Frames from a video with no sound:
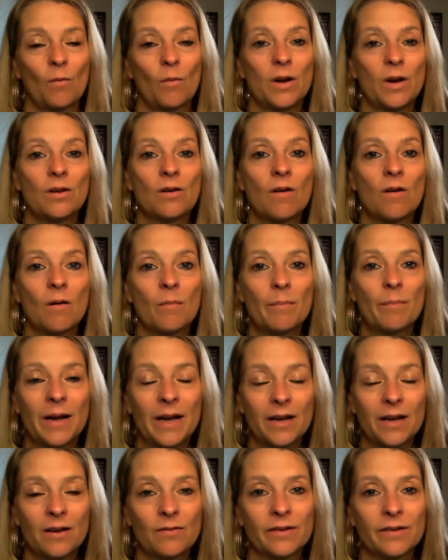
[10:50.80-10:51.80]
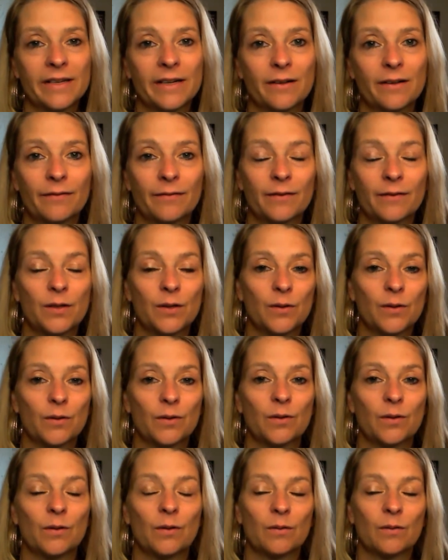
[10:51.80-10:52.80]
When you compare yourself
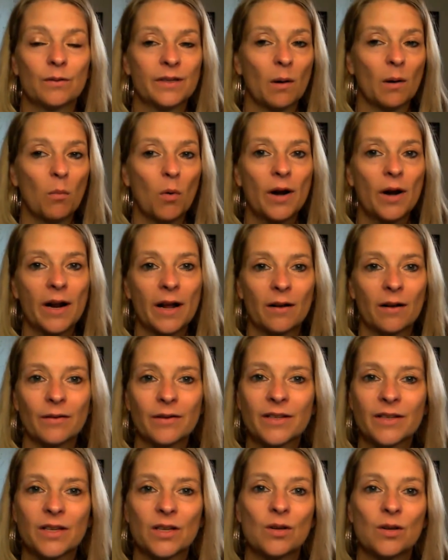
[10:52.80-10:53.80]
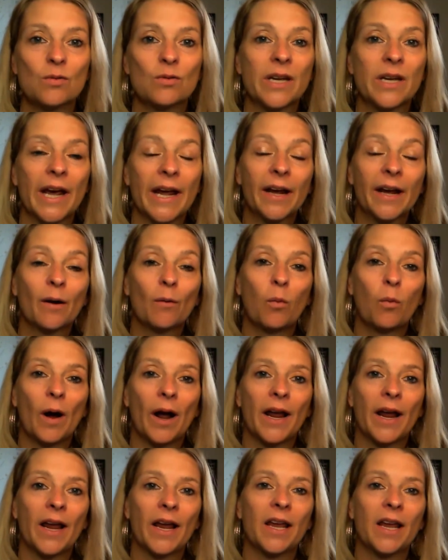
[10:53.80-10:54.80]
to someone else, you take
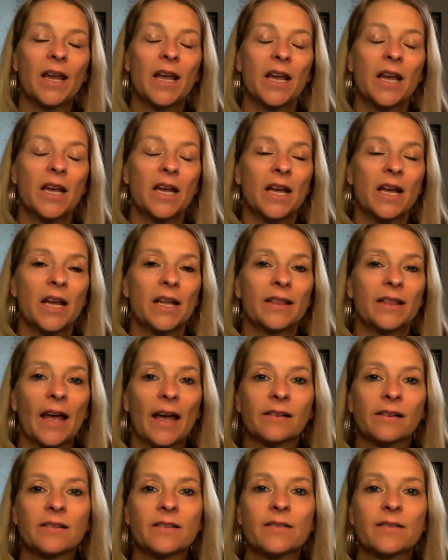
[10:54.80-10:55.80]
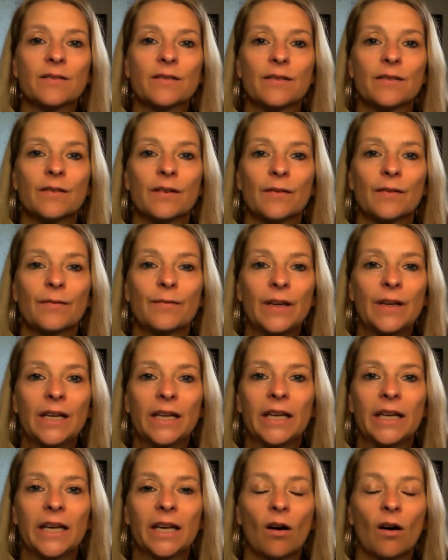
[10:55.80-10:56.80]
away that
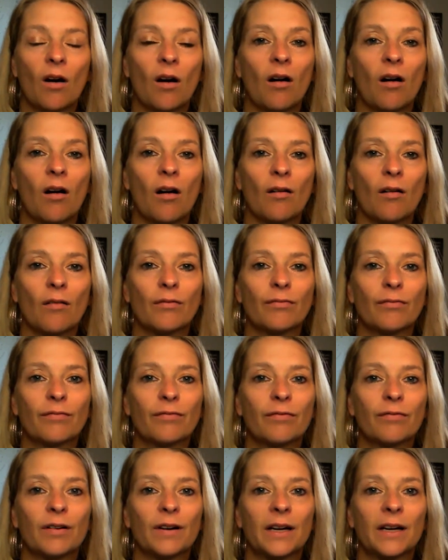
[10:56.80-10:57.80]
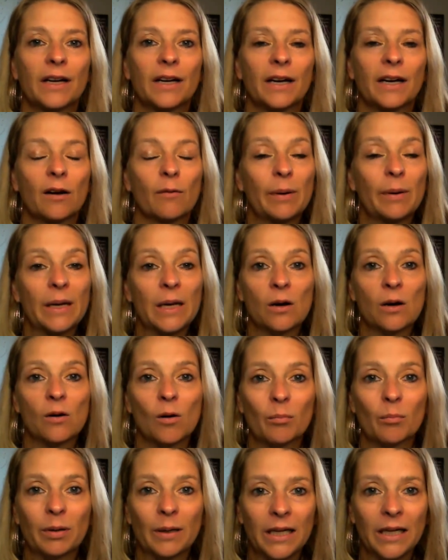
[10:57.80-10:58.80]
feeling of being
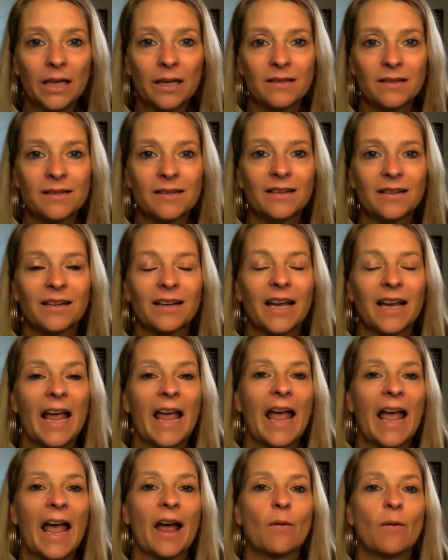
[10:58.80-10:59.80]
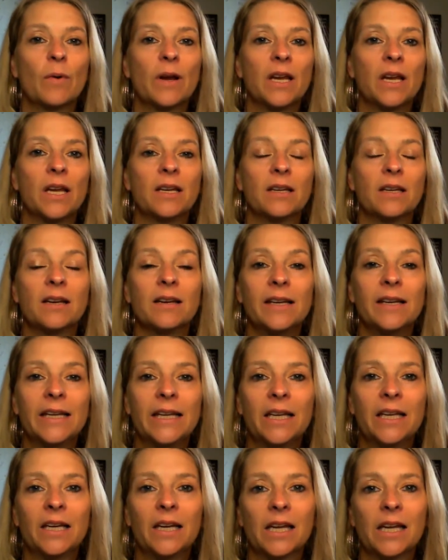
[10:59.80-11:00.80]
complete, and we
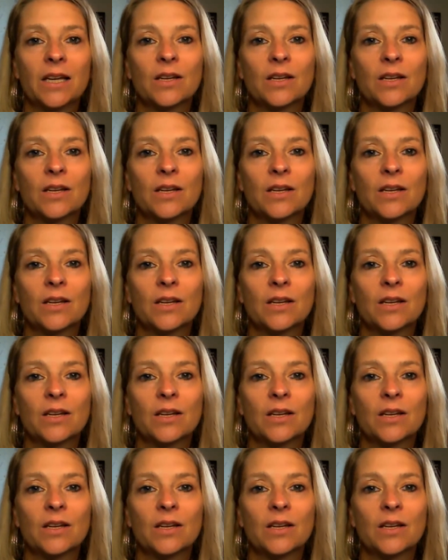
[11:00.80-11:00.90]
lean